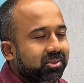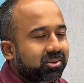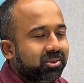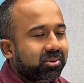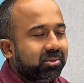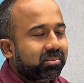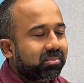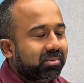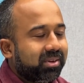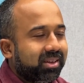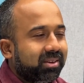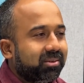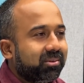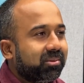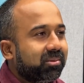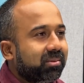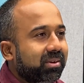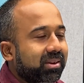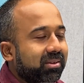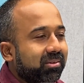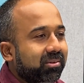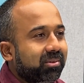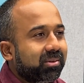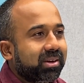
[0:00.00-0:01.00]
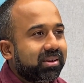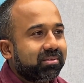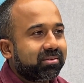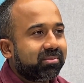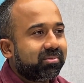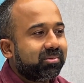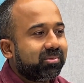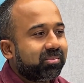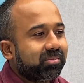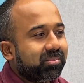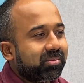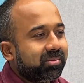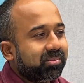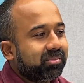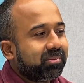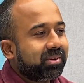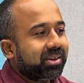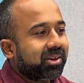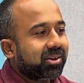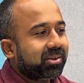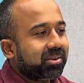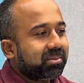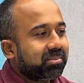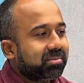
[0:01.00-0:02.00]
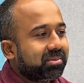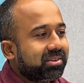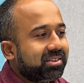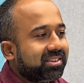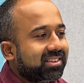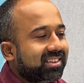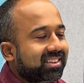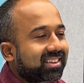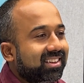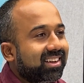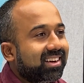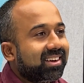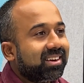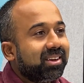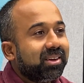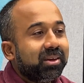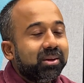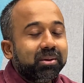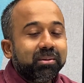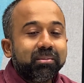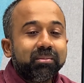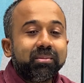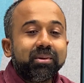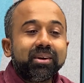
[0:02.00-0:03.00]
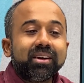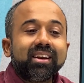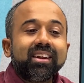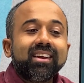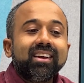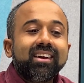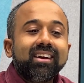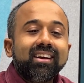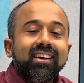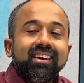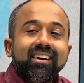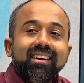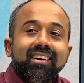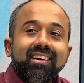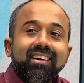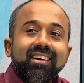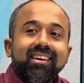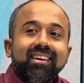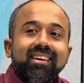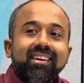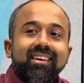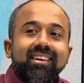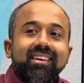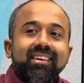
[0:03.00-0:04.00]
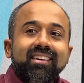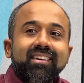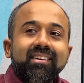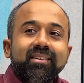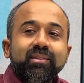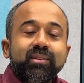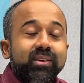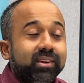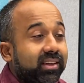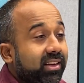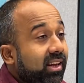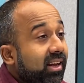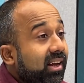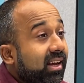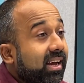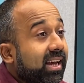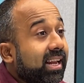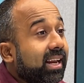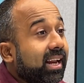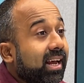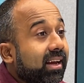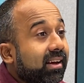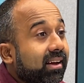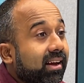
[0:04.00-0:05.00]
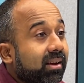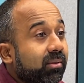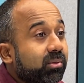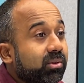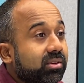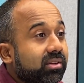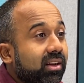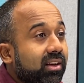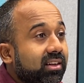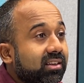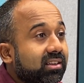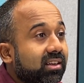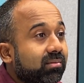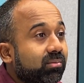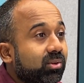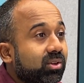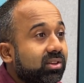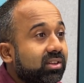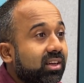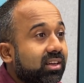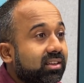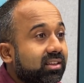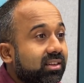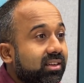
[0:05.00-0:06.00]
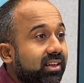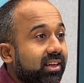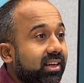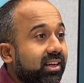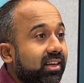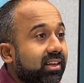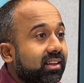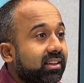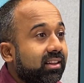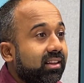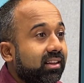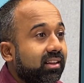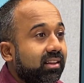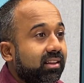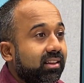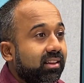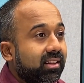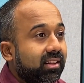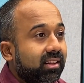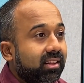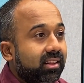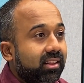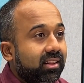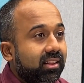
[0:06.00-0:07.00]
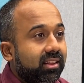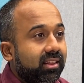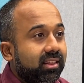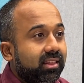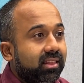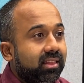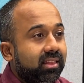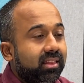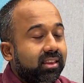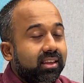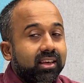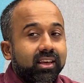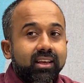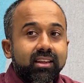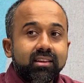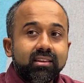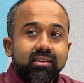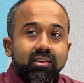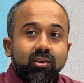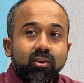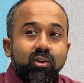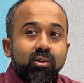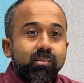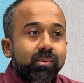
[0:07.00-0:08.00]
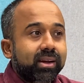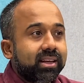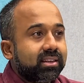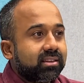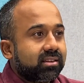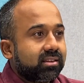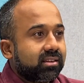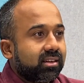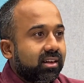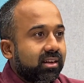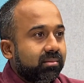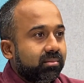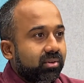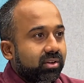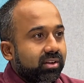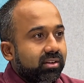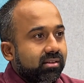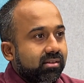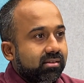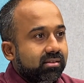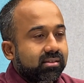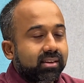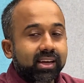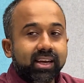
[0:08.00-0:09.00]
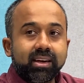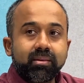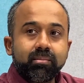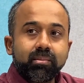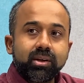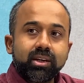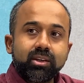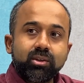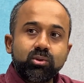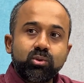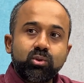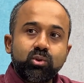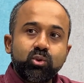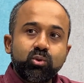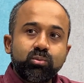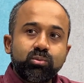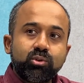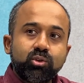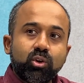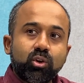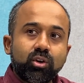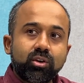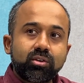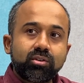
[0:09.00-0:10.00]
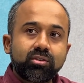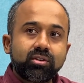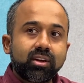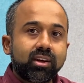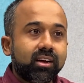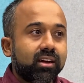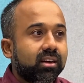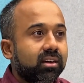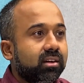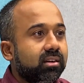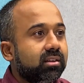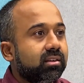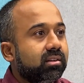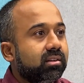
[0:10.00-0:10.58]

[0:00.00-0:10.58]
sure my wife may not appreciate that. But yeah, and I was telling someone the other day, all my Instagram reels and my YouTube shorts are